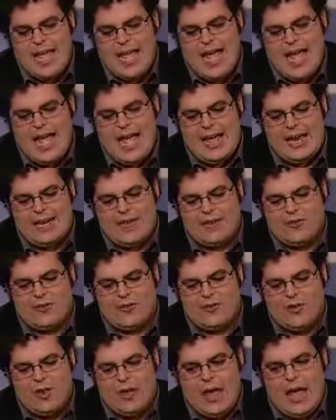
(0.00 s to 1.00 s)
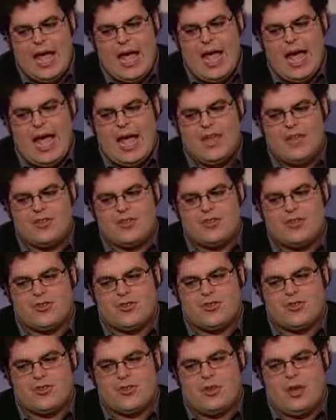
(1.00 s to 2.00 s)
And
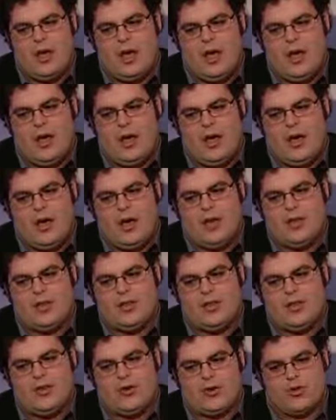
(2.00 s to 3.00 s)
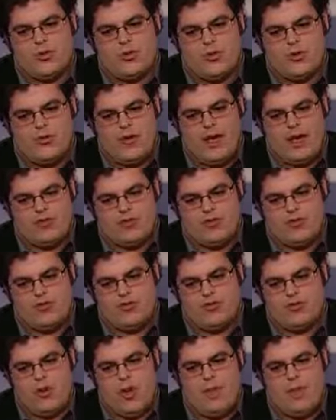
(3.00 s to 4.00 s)
as the years progressed
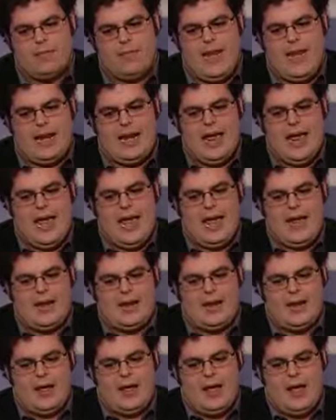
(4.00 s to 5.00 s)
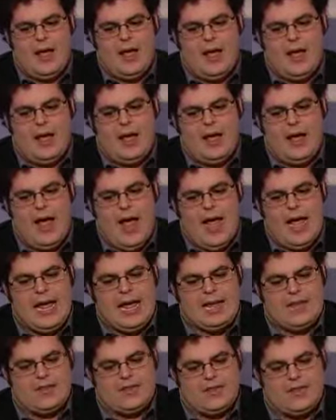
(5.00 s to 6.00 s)
and Trey and Matt had
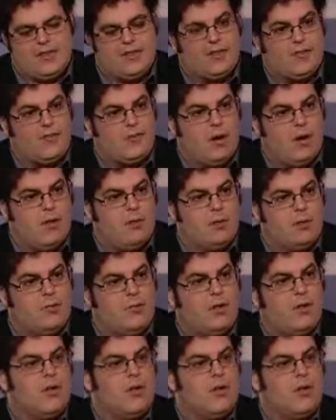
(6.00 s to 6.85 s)
hiatuses from